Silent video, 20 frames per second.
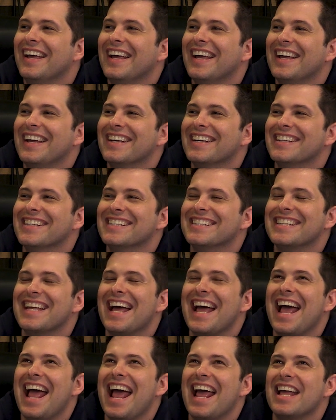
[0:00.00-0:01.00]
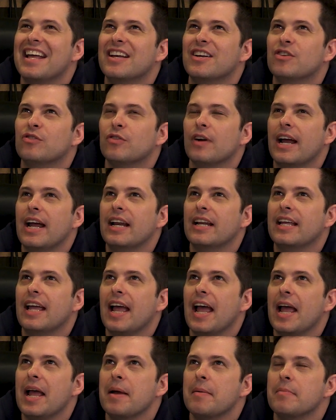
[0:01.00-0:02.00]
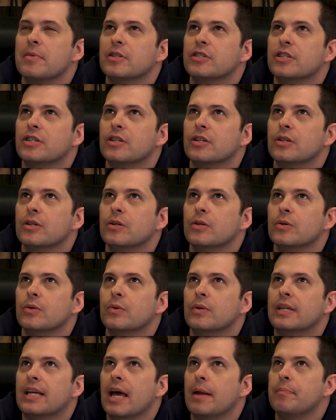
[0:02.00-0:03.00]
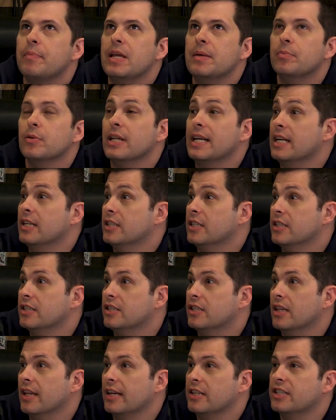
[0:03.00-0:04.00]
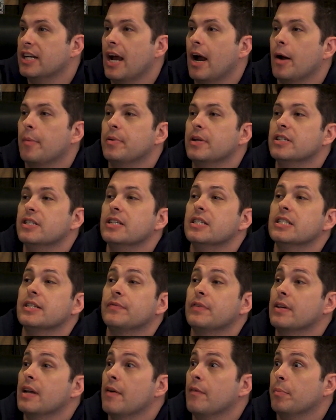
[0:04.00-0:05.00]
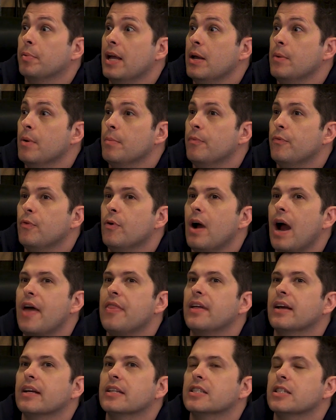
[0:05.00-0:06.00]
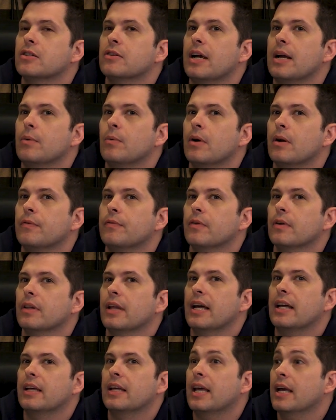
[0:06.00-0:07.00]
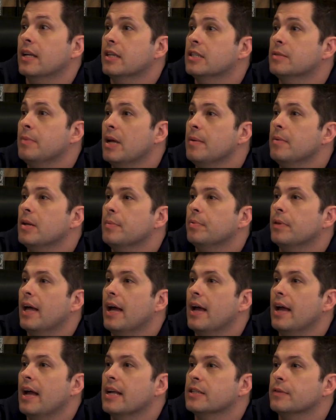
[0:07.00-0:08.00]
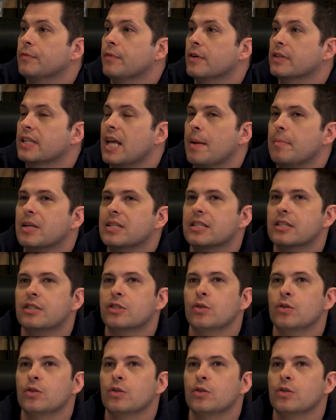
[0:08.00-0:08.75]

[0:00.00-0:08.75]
is a great game to get people into like JRPGs. If you've never played one before, I think it's a great one for like kids maybe to play as a first game, because the